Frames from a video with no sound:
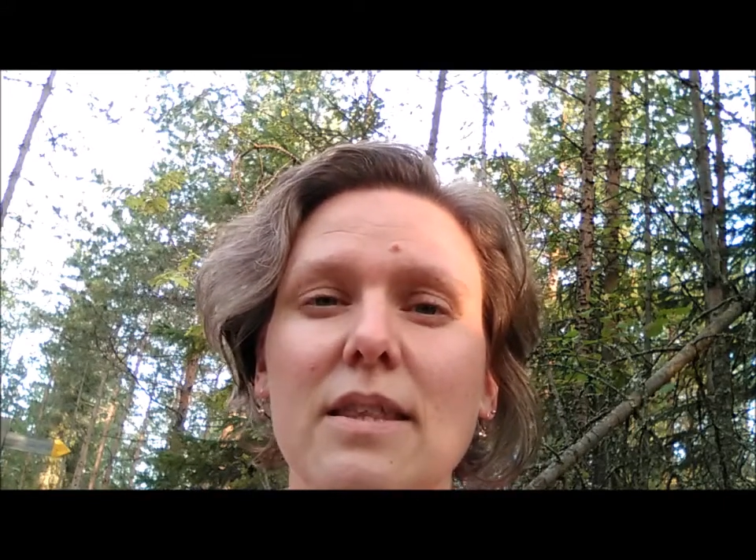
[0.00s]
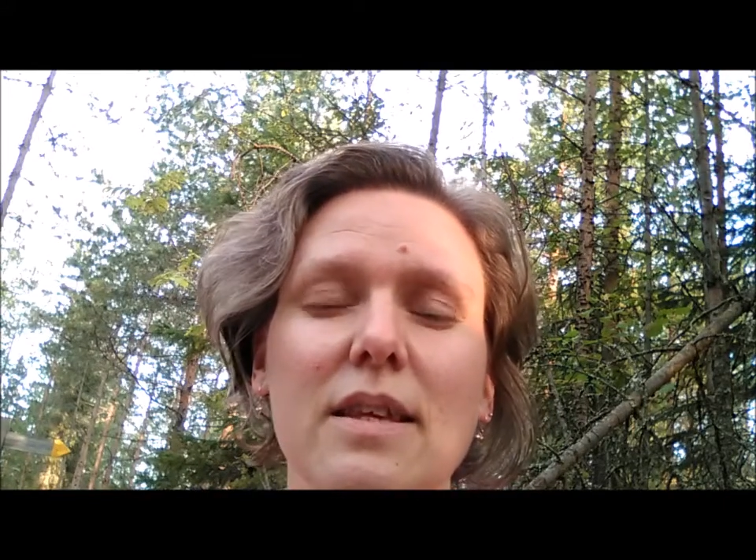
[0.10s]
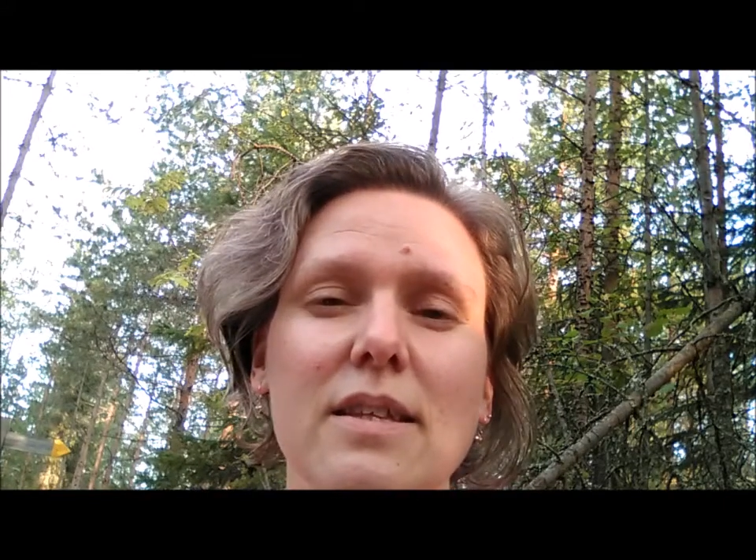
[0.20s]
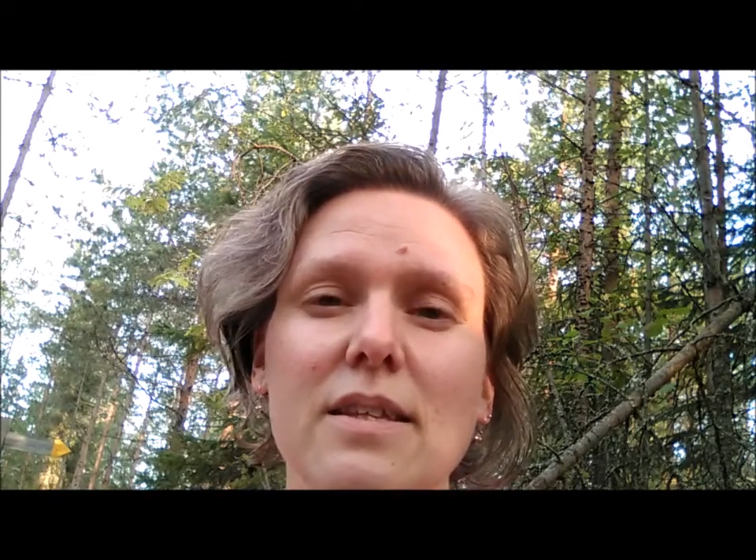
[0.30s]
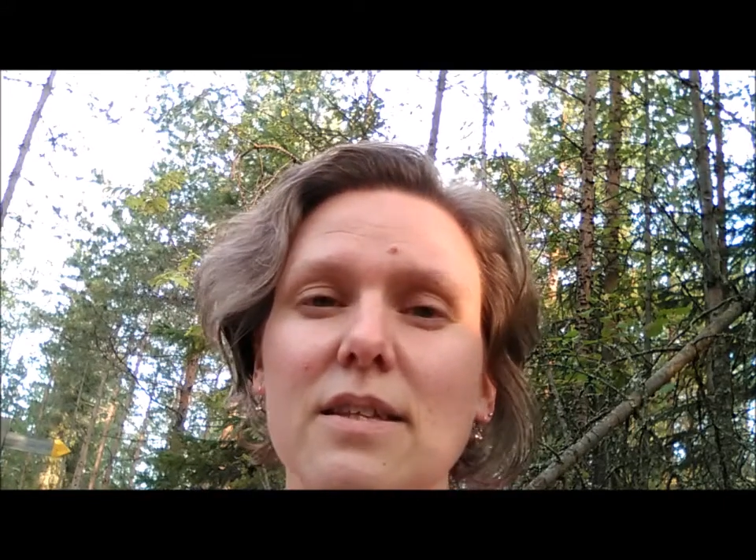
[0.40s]

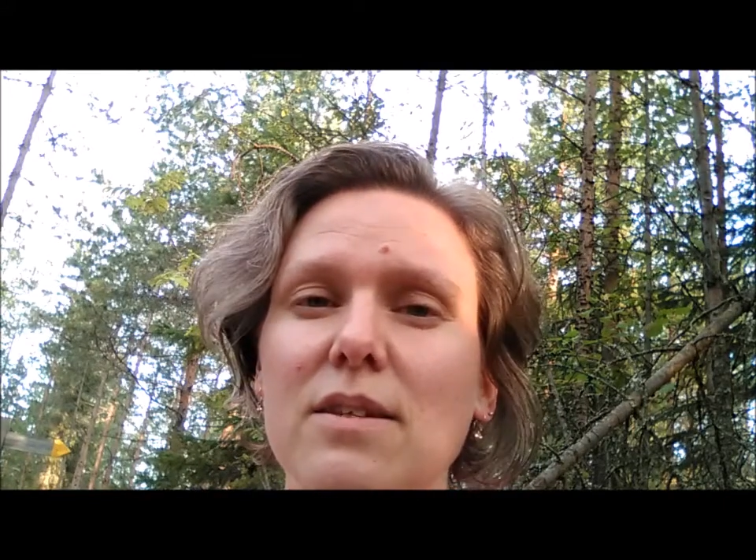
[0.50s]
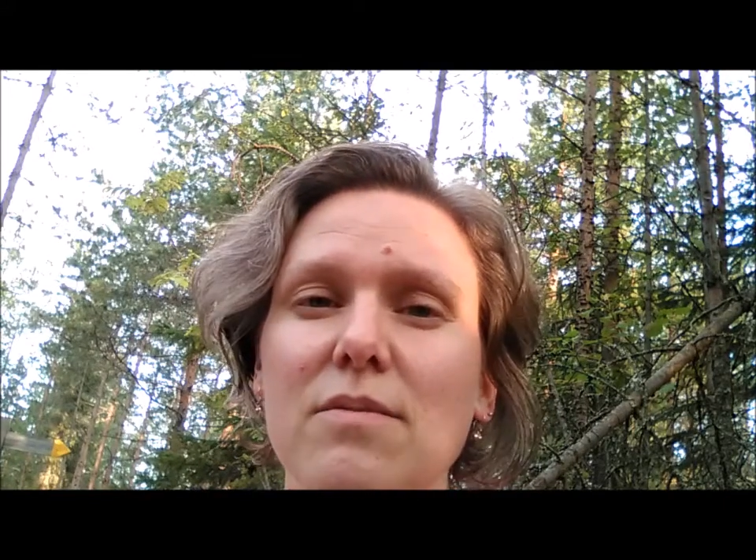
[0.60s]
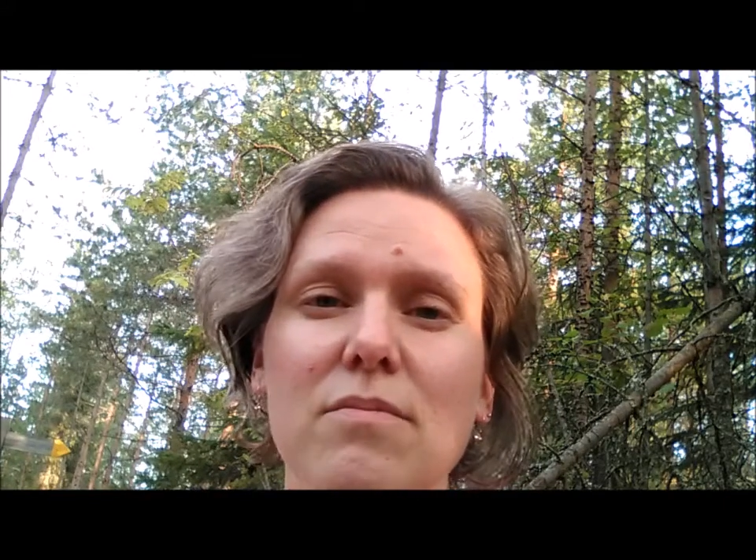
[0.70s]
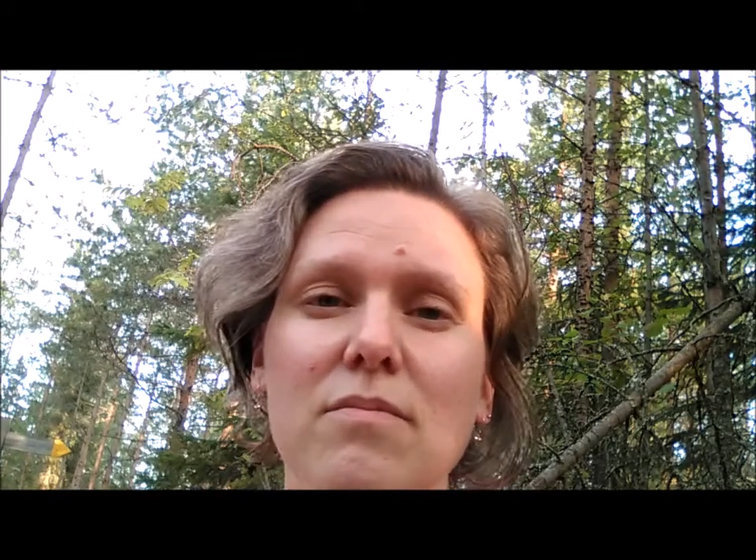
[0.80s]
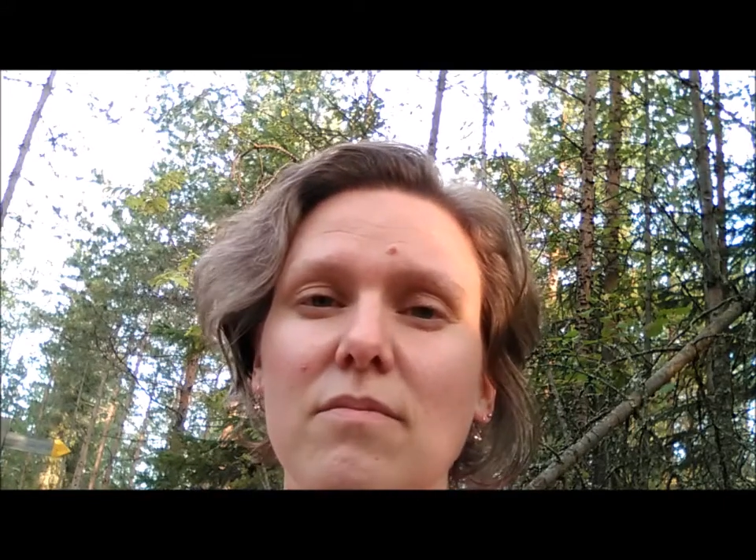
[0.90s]

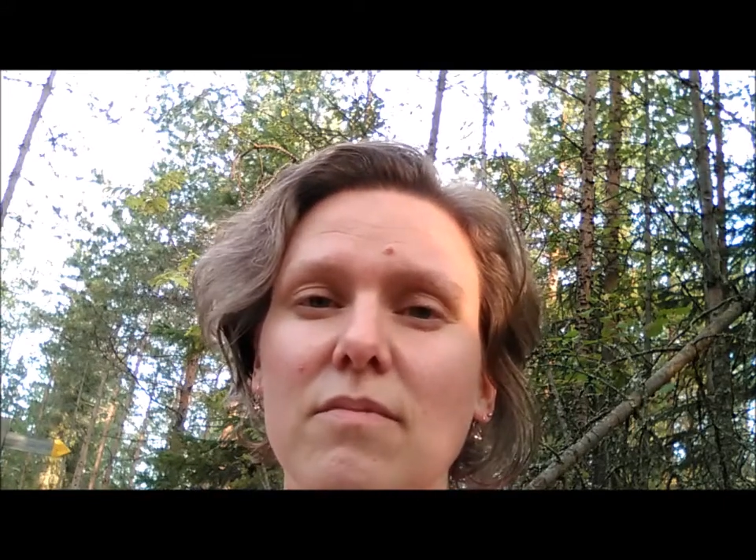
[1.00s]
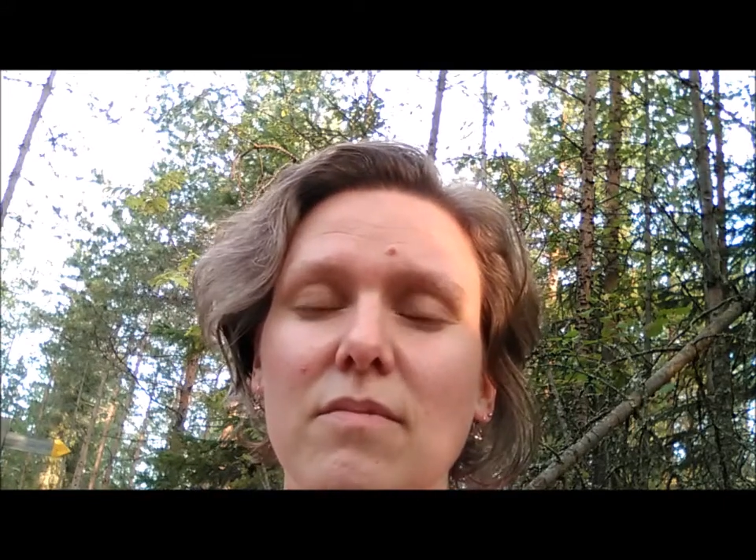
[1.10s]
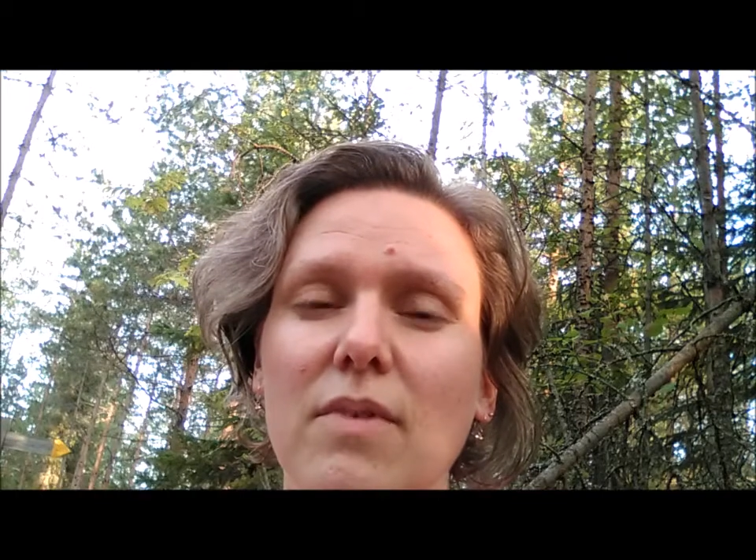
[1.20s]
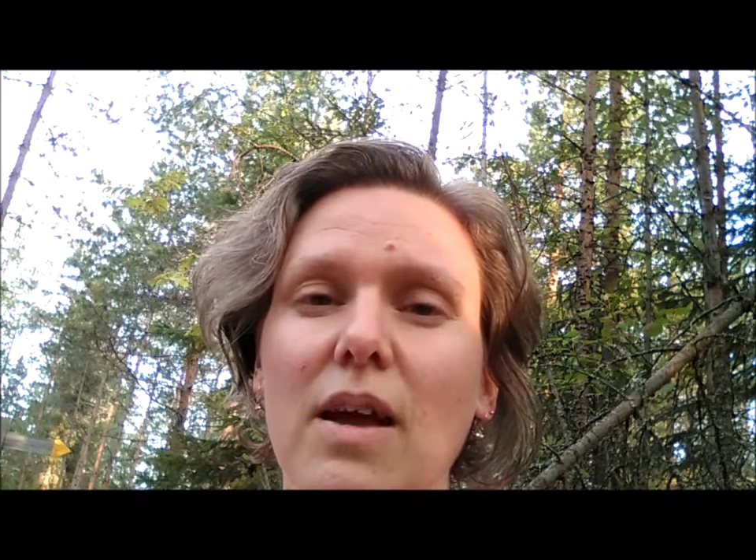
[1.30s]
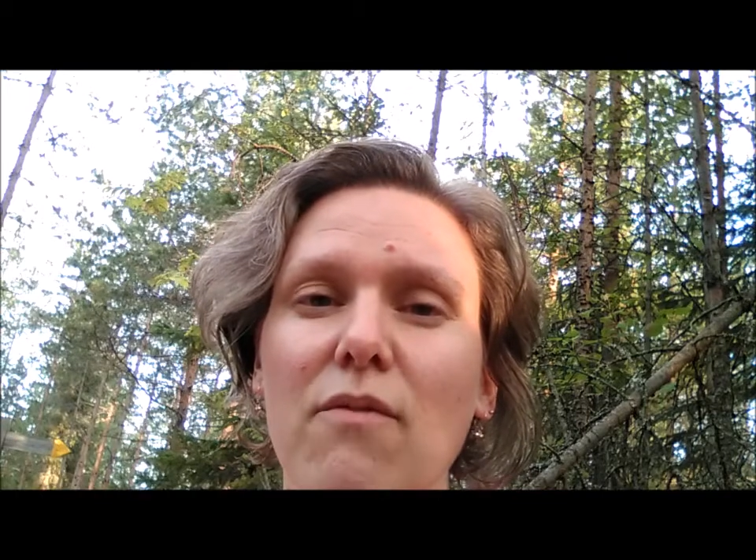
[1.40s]
it's
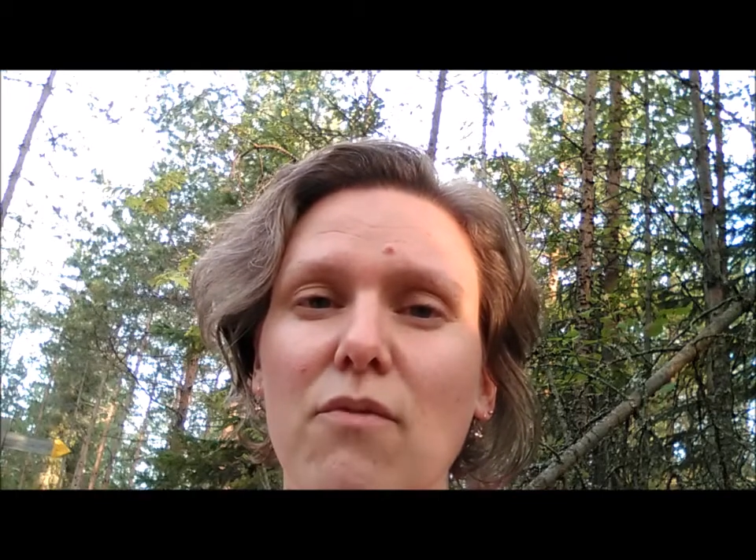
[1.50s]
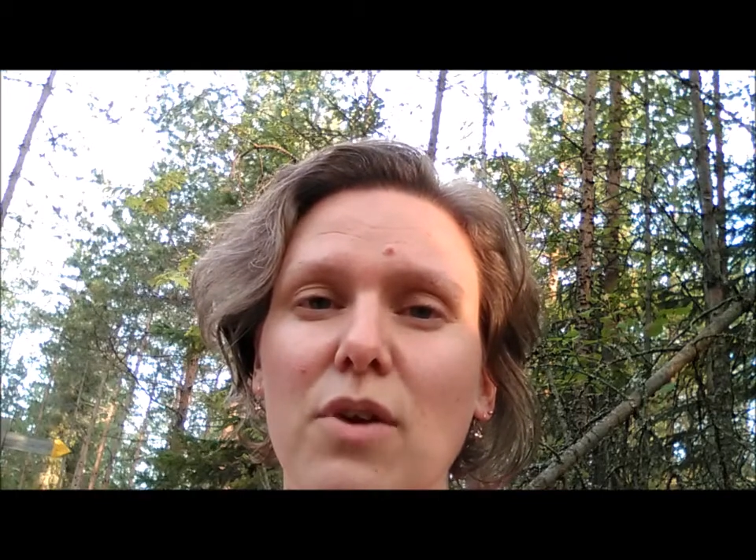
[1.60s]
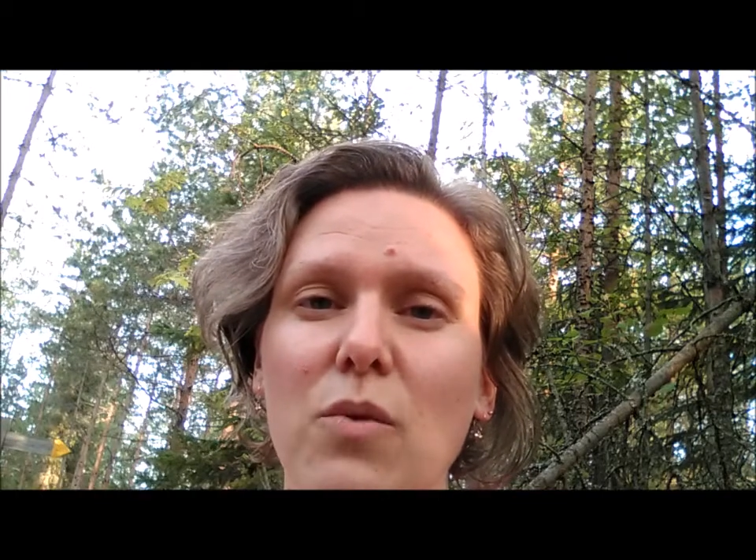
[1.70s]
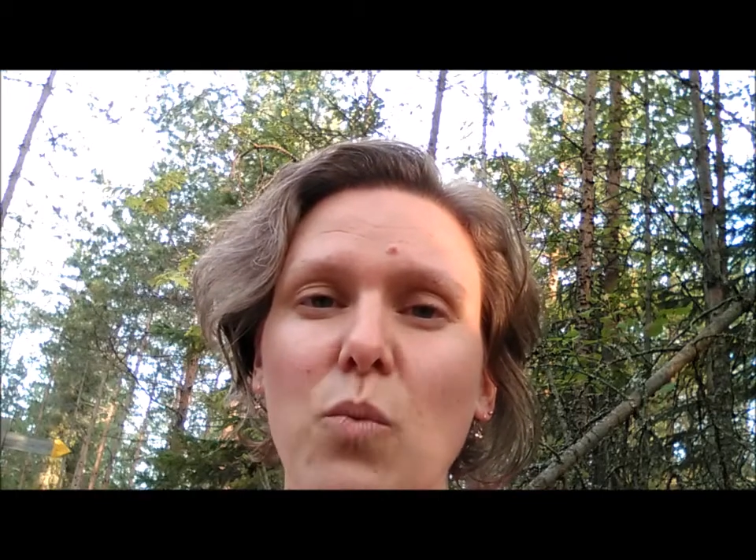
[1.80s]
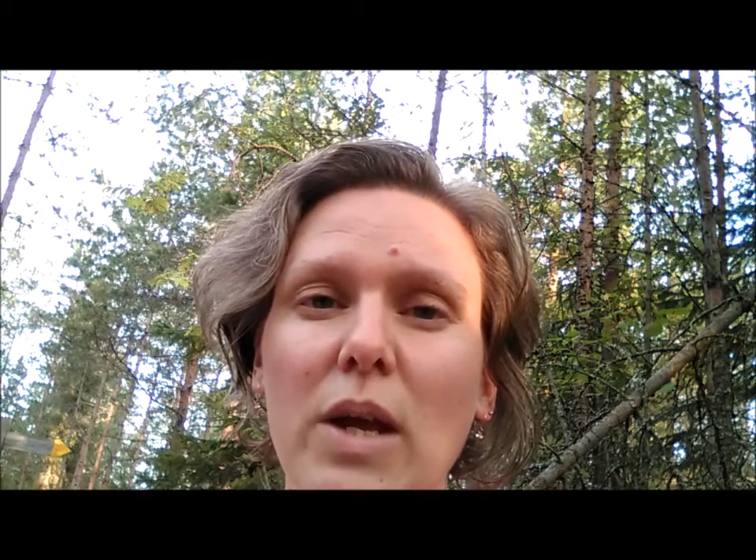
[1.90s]

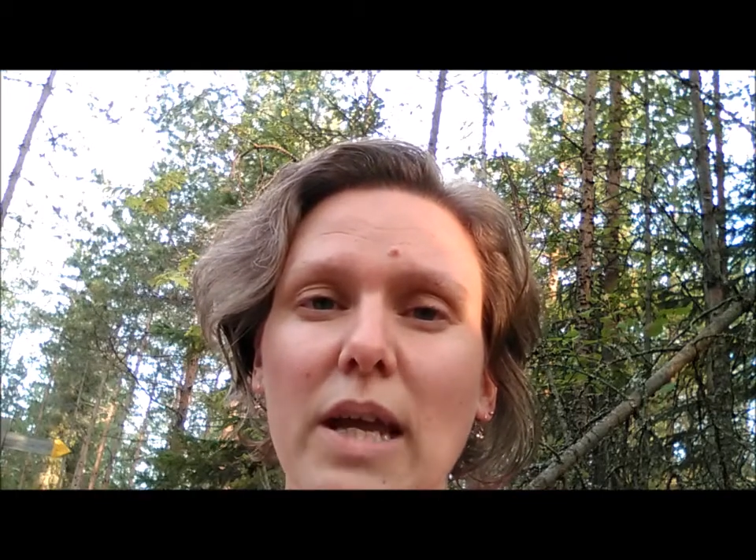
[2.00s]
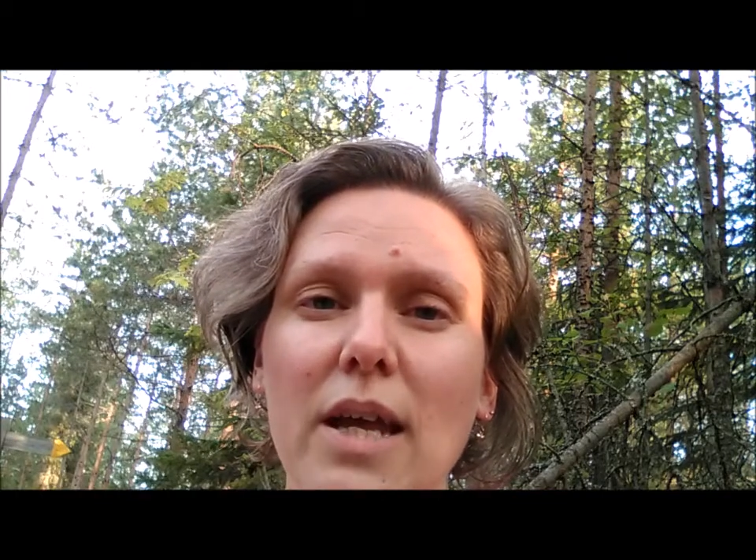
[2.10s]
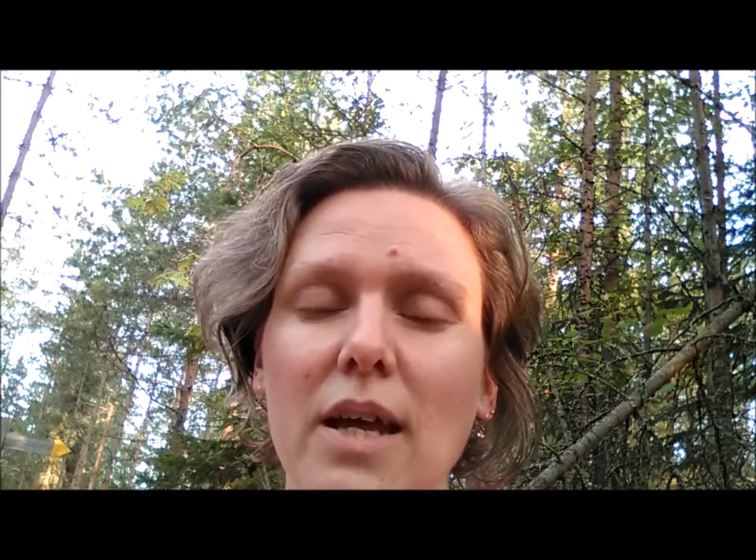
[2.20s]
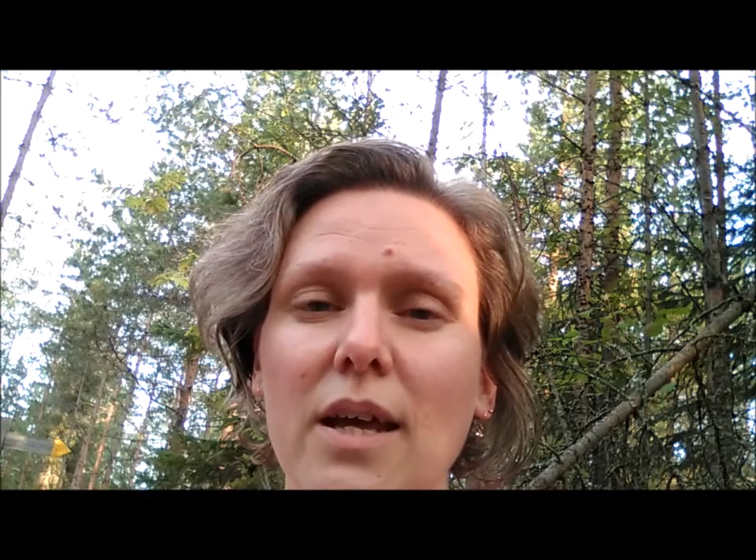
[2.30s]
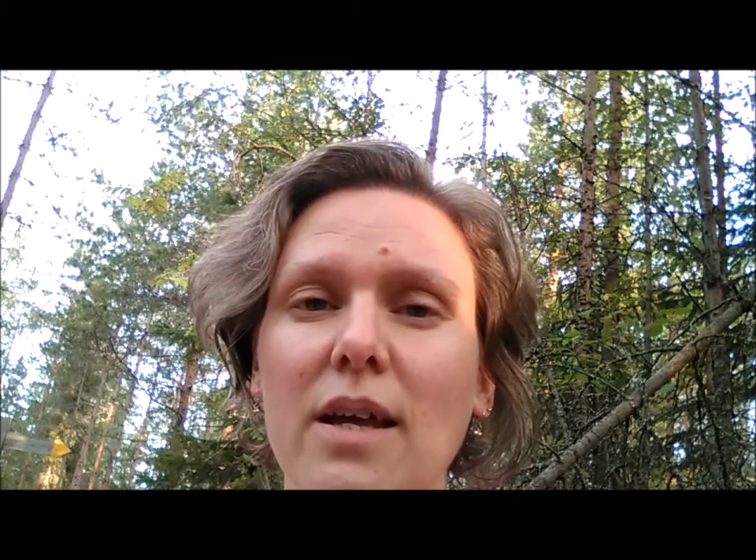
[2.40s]
every
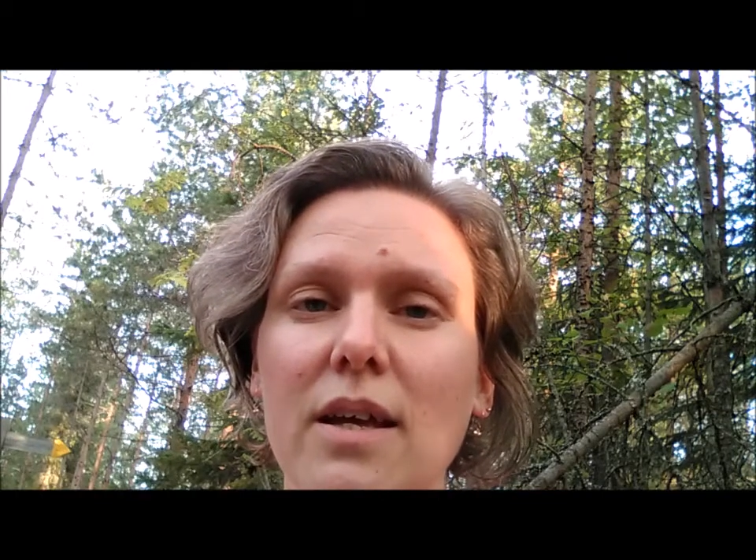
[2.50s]
week,